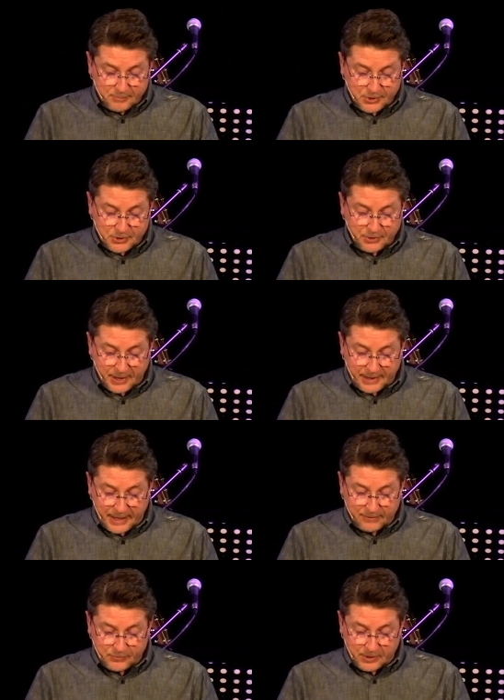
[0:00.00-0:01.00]
but do not
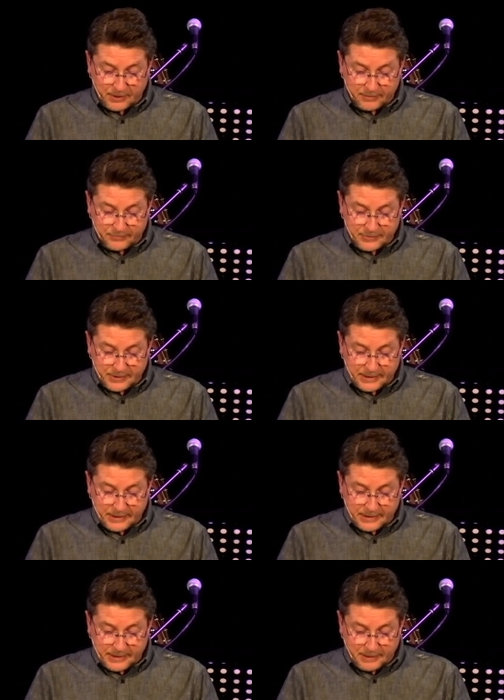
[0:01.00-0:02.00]
have love,
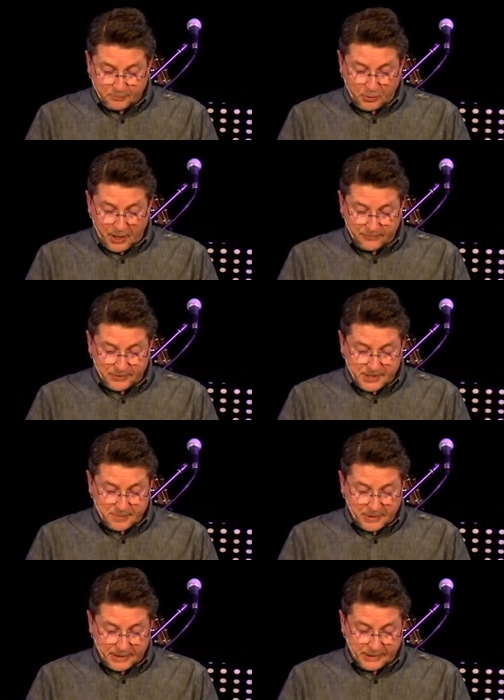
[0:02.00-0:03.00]
it profits
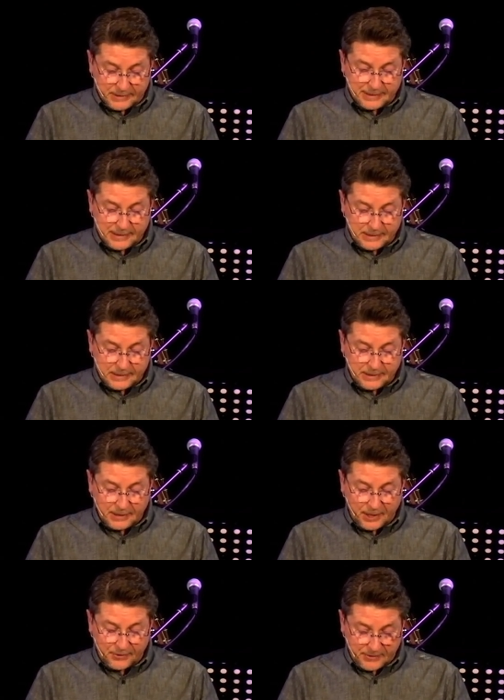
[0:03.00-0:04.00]
me
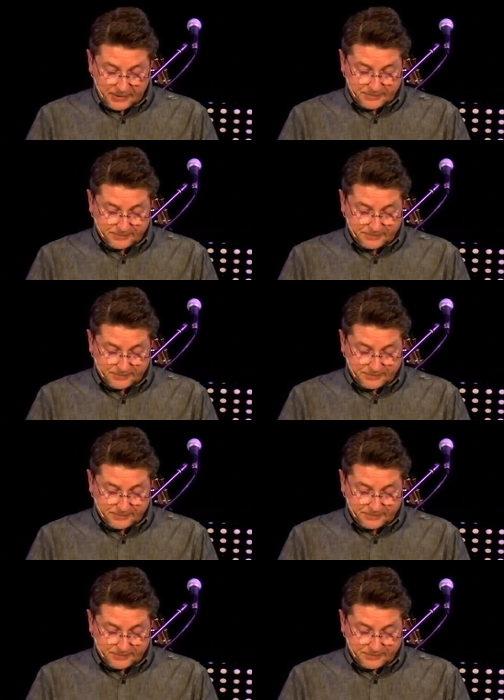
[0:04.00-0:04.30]
nothing.